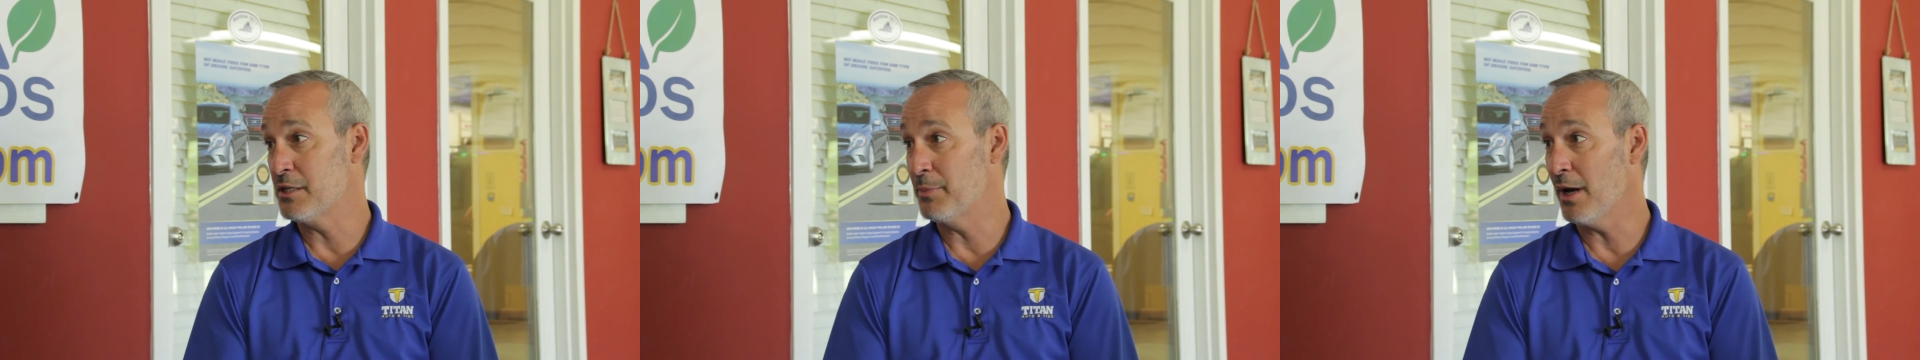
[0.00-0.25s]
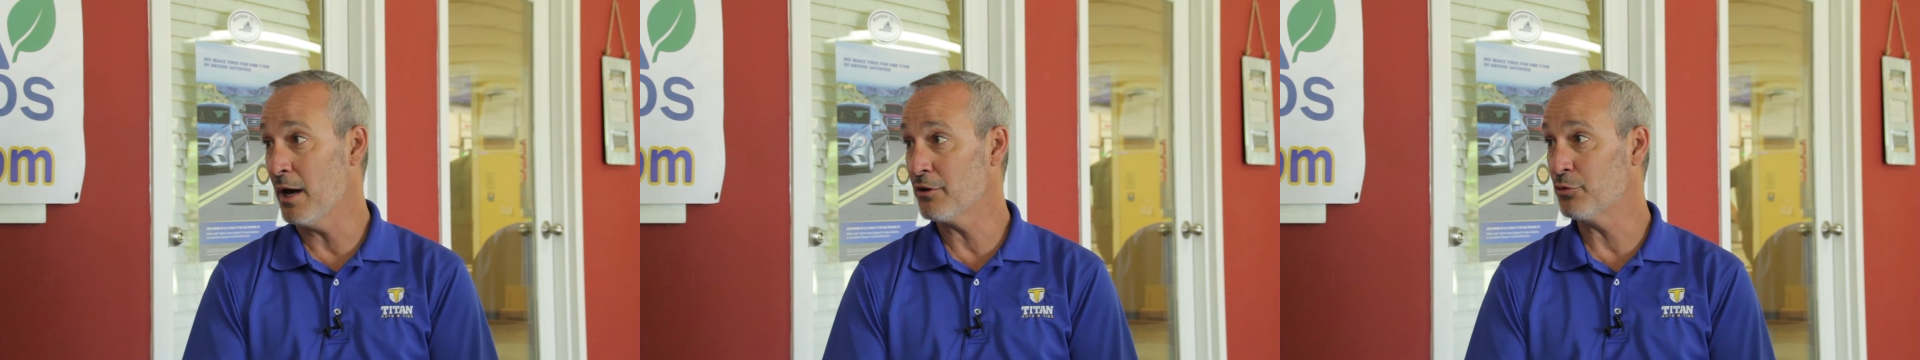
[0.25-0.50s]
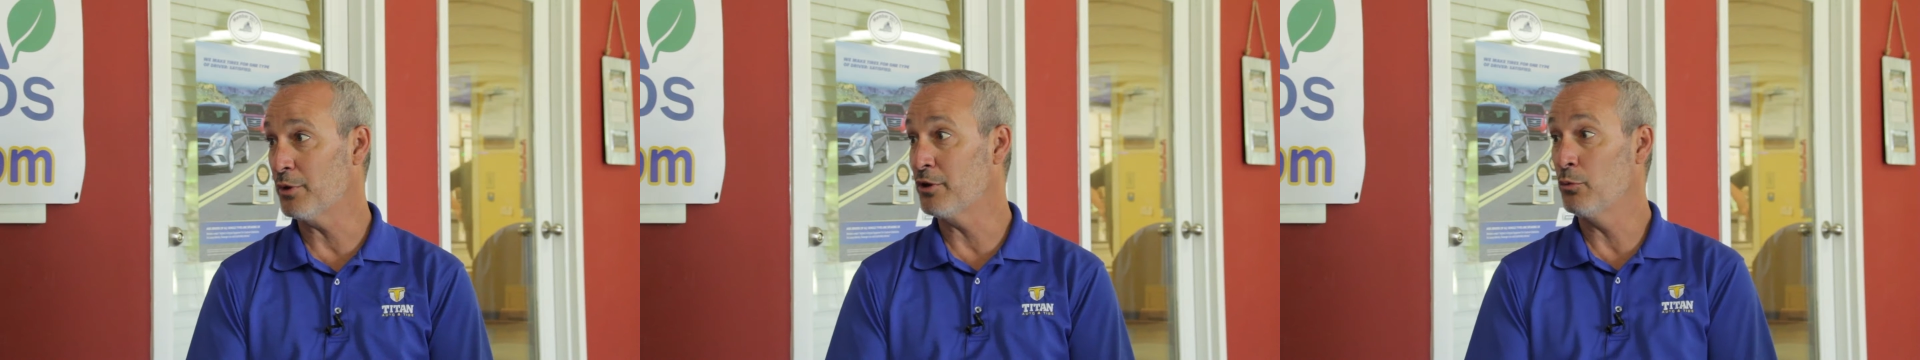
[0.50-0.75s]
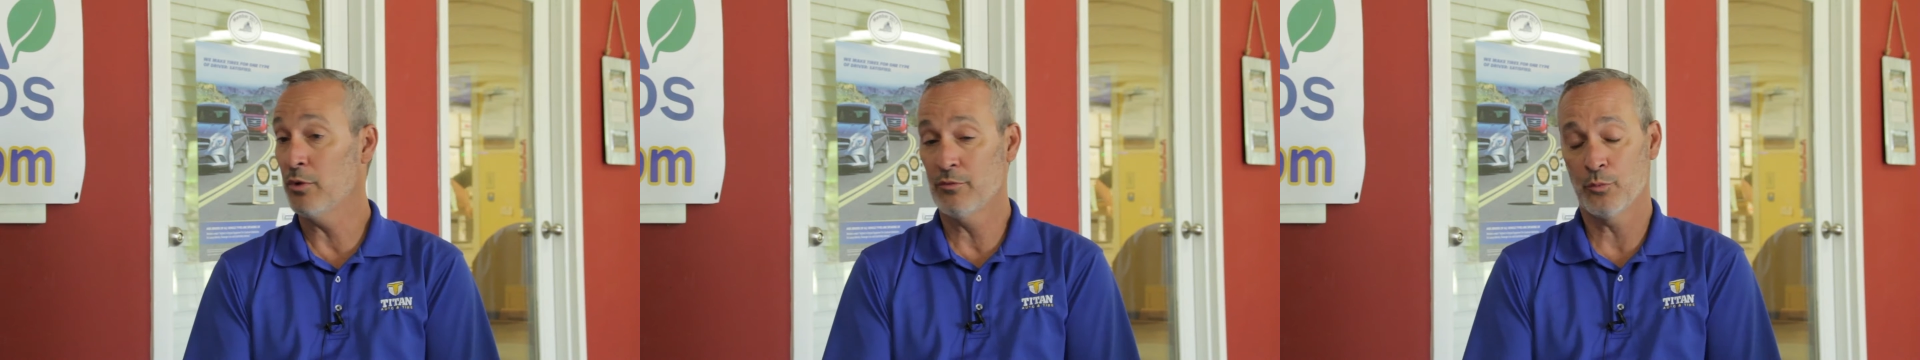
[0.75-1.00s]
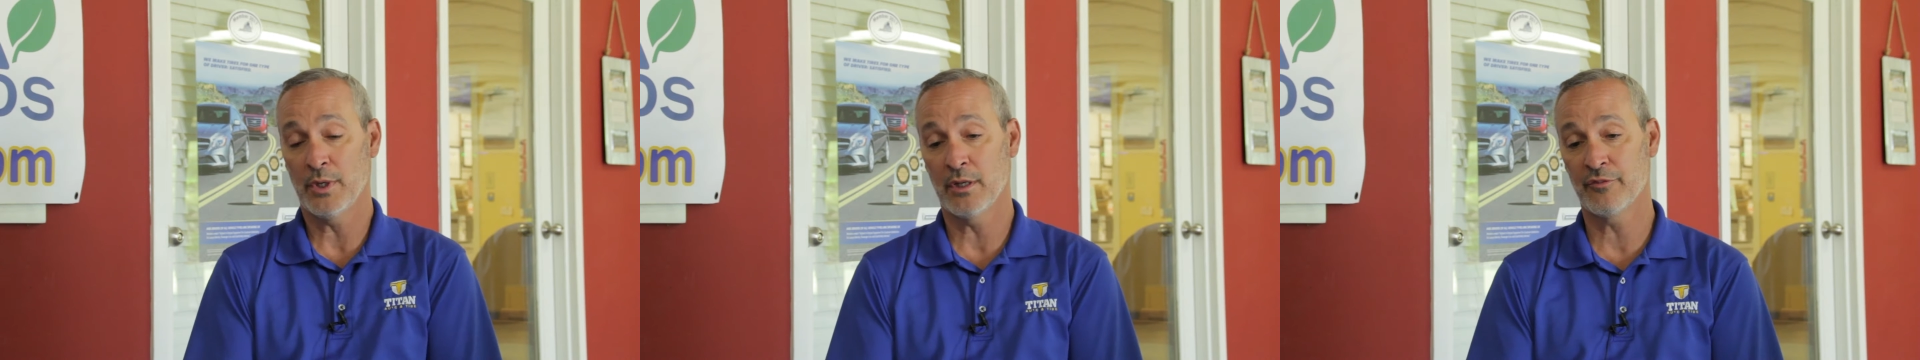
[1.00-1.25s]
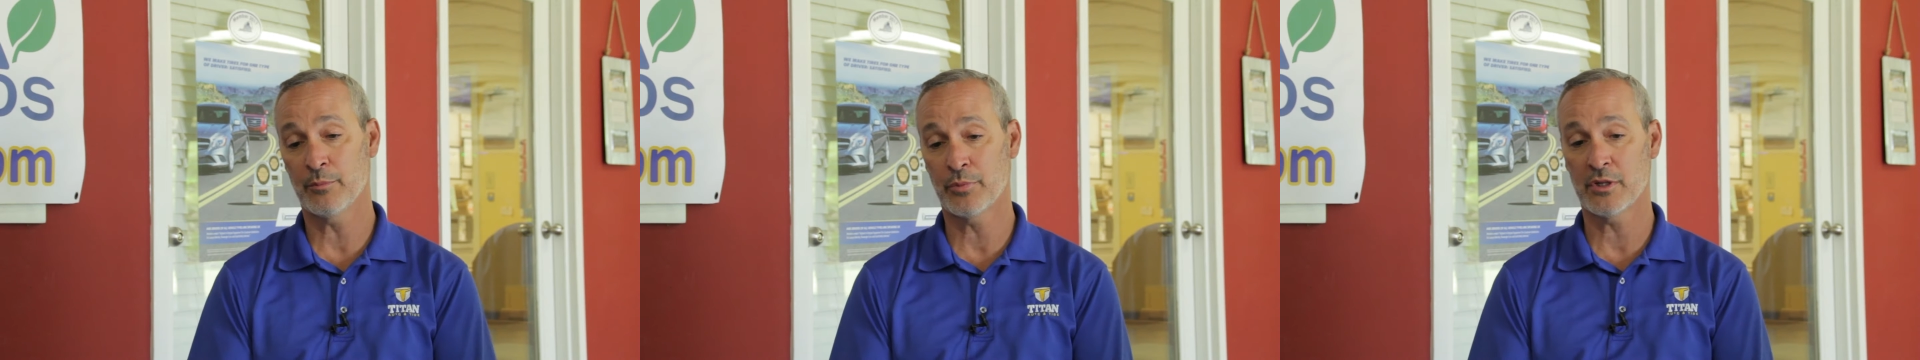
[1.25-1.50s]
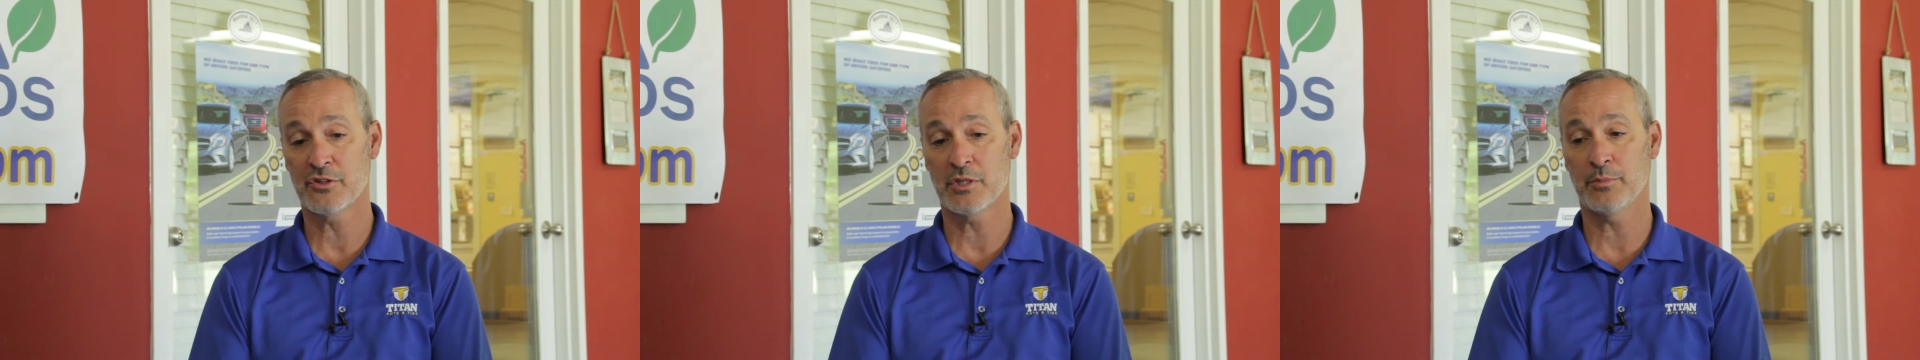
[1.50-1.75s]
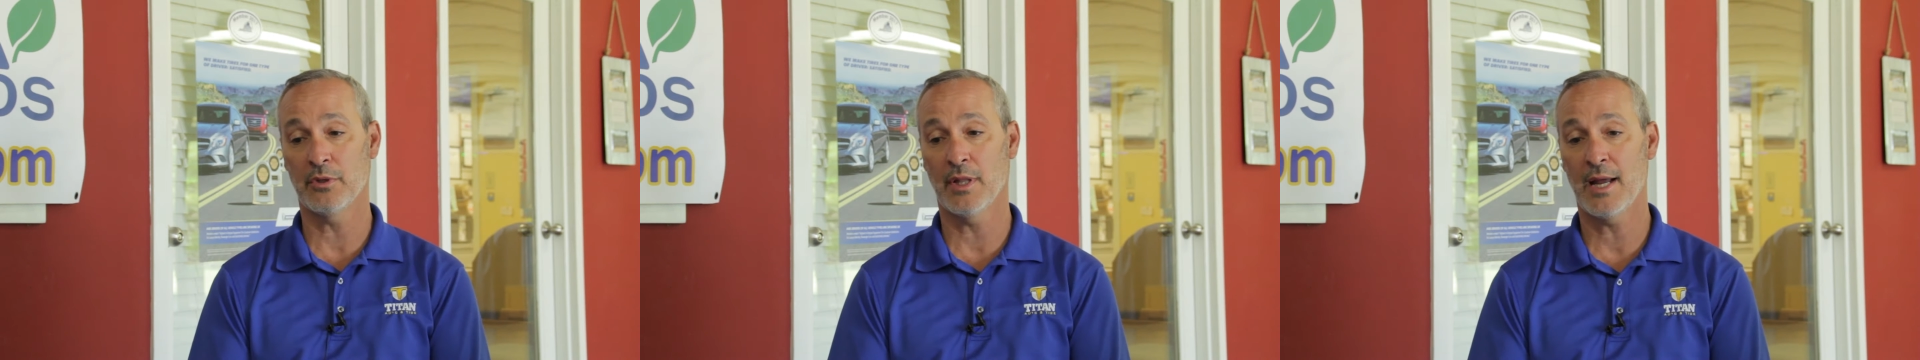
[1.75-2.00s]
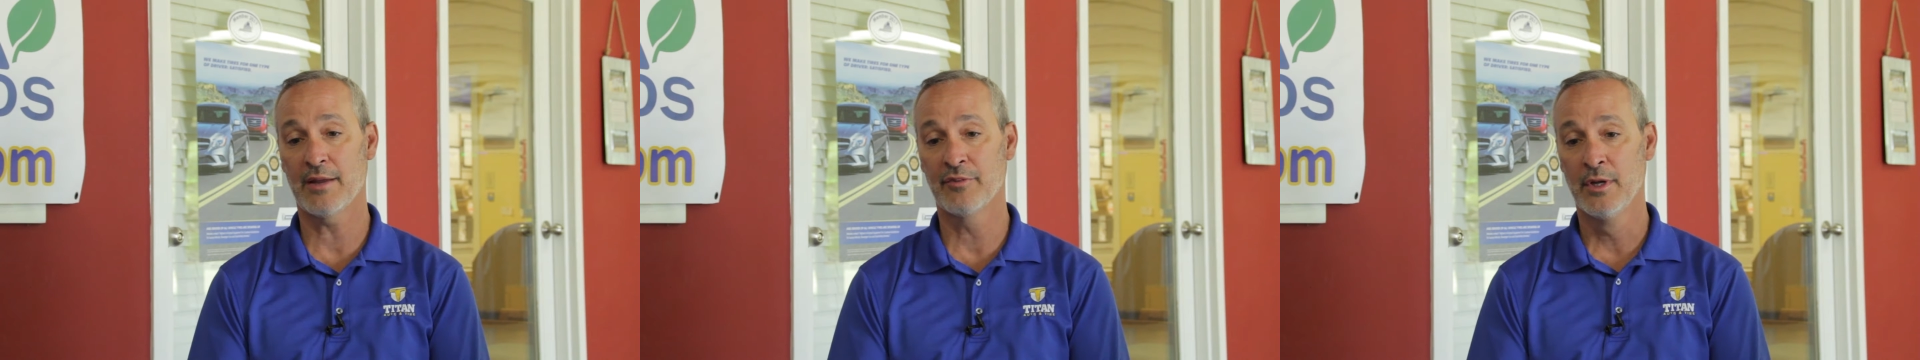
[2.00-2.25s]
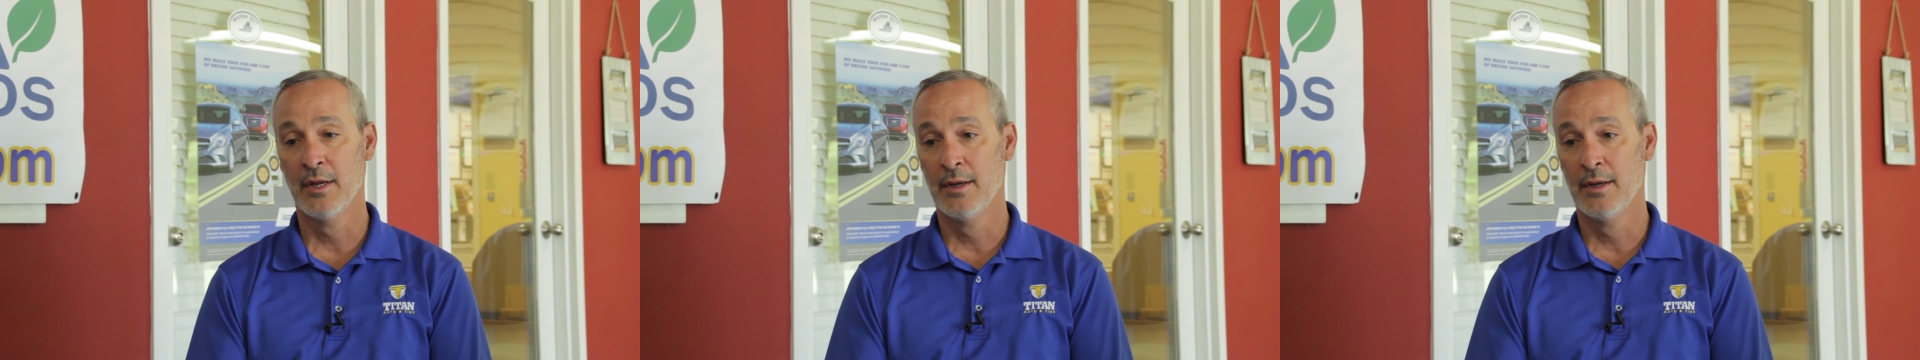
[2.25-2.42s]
to be honest with you. We live a pretty simple life.